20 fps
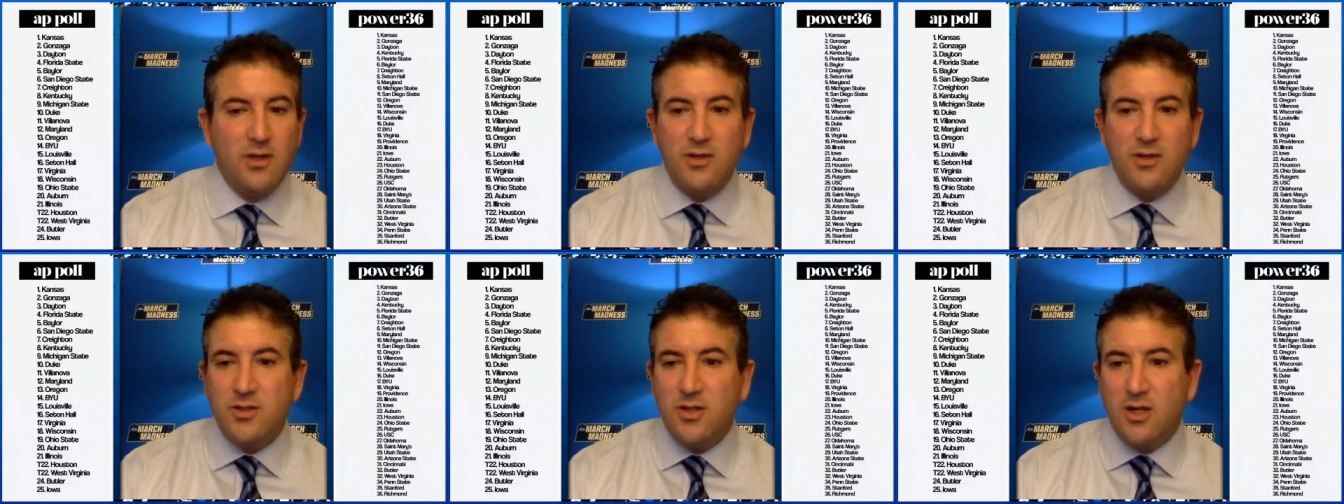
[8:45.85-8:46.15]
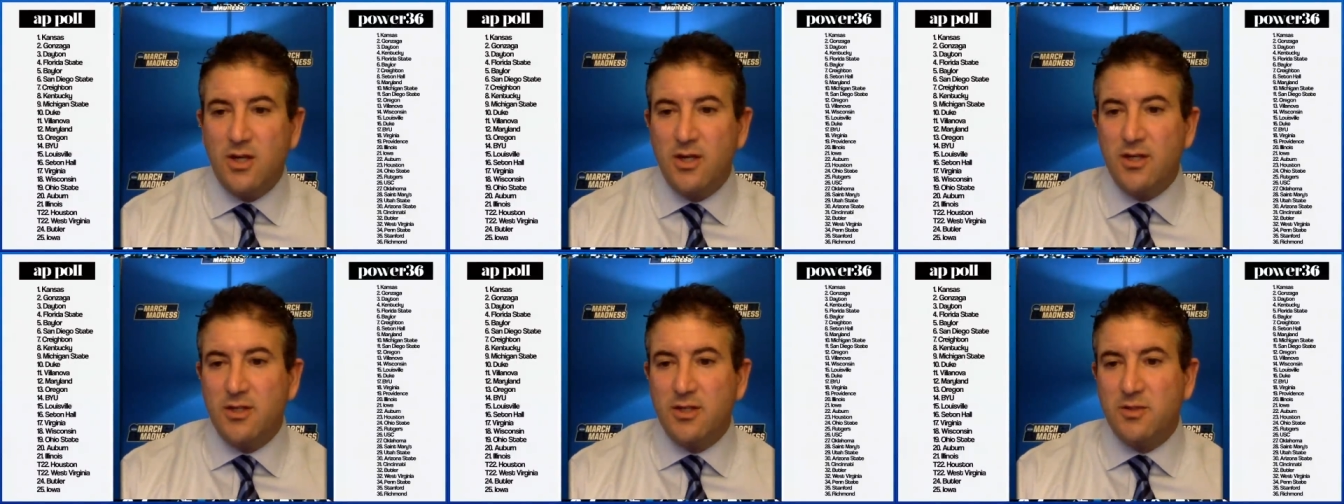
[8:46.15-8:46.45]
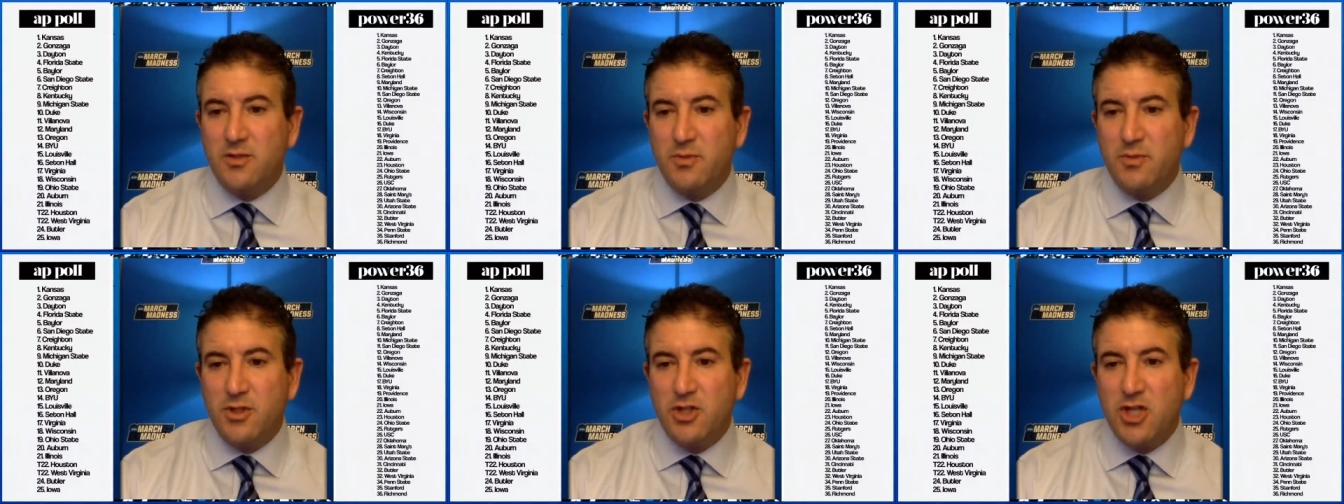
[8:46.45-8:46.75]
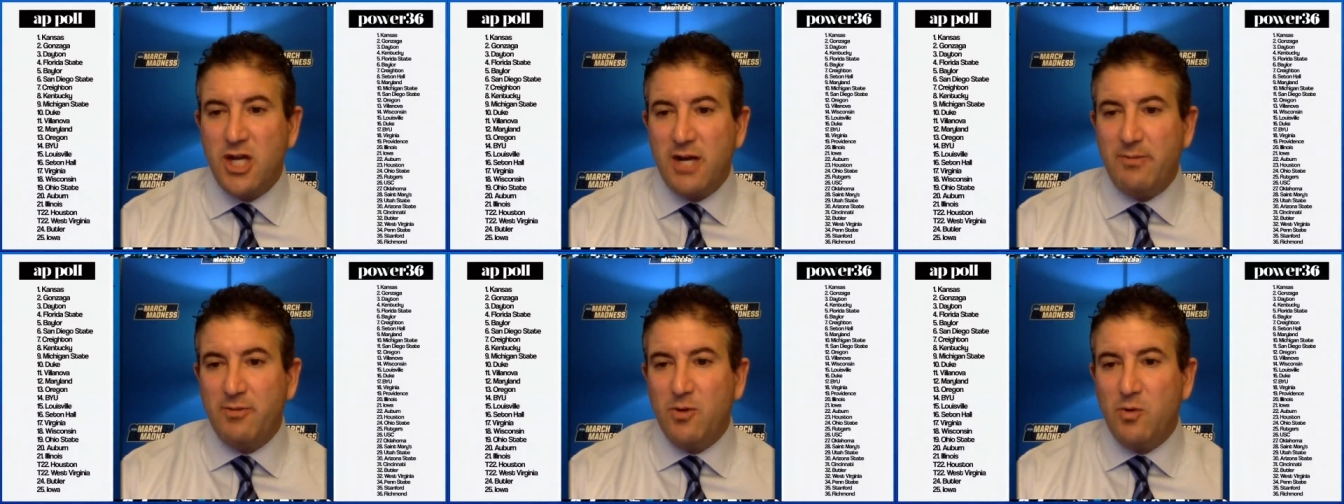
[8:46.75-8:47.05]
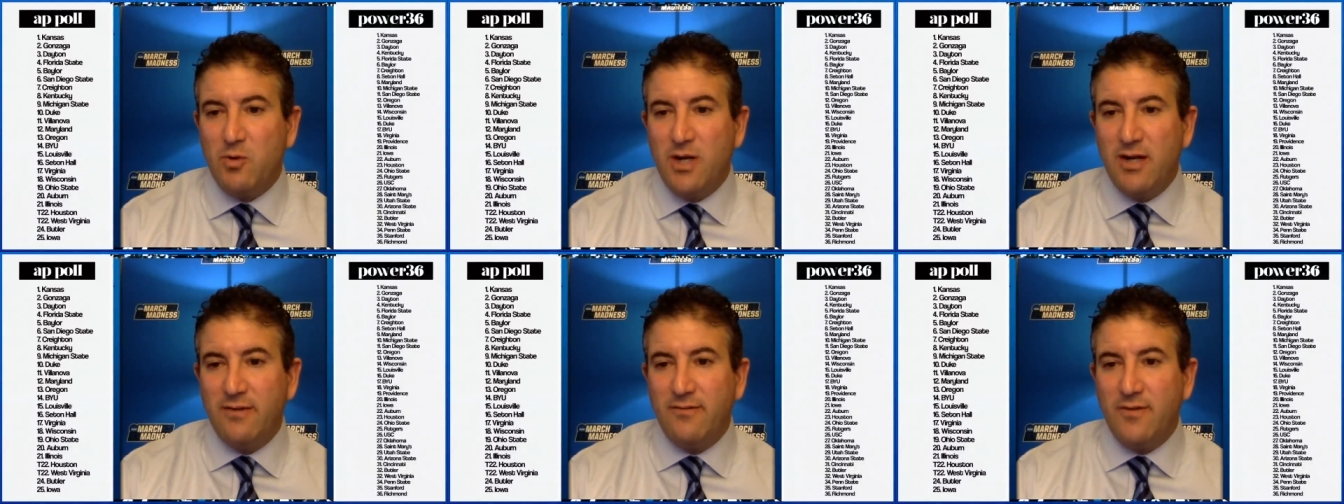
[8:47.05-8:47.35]
Sorry, this has been choppy
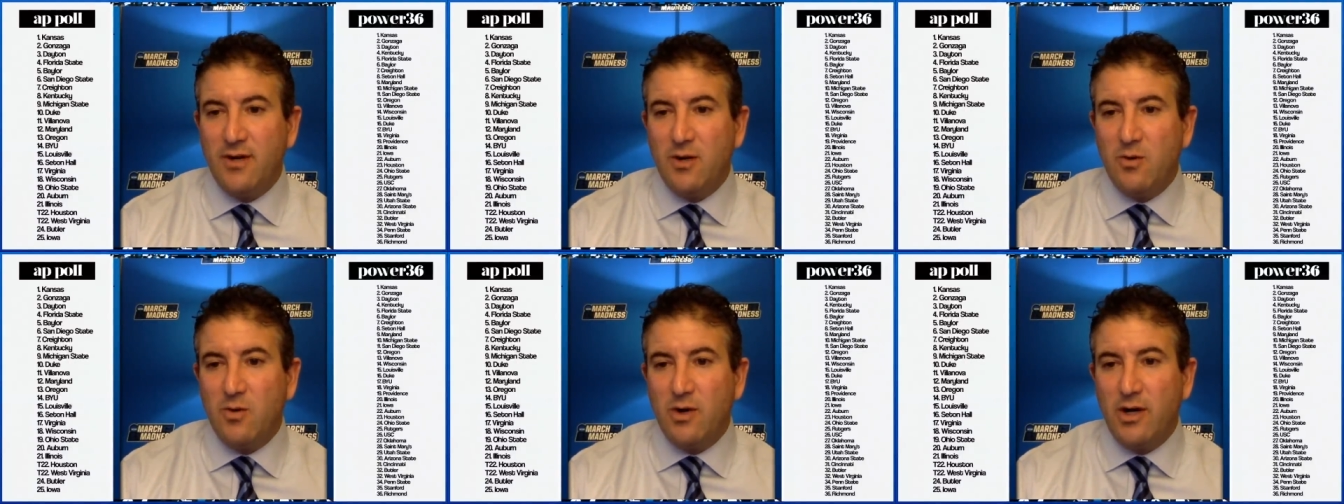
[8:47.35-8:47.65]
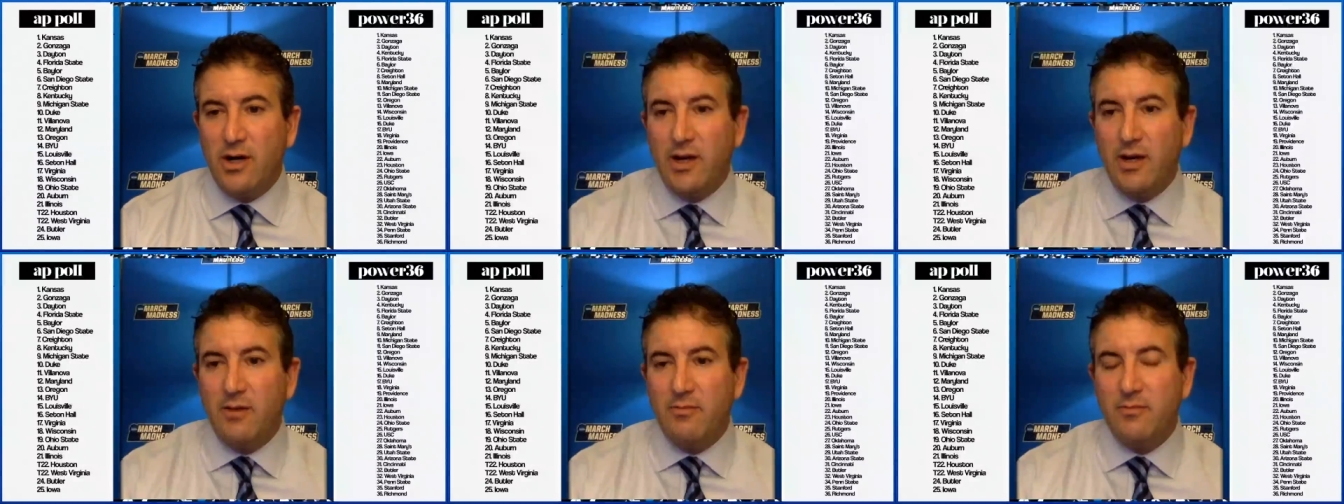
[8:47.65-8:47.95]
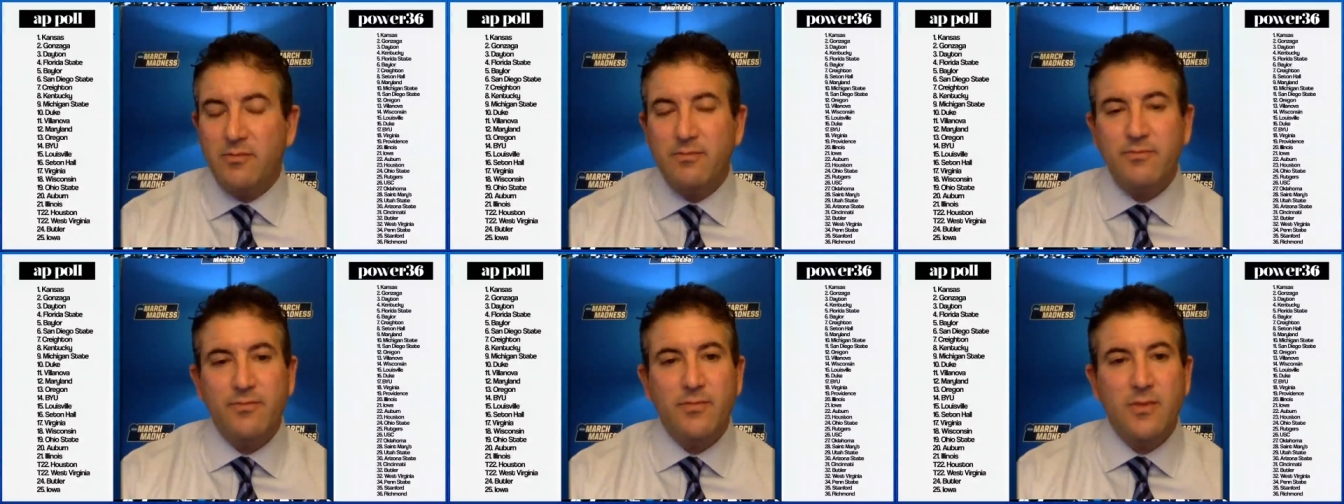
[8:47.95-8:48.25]
Wi-Fi where I am.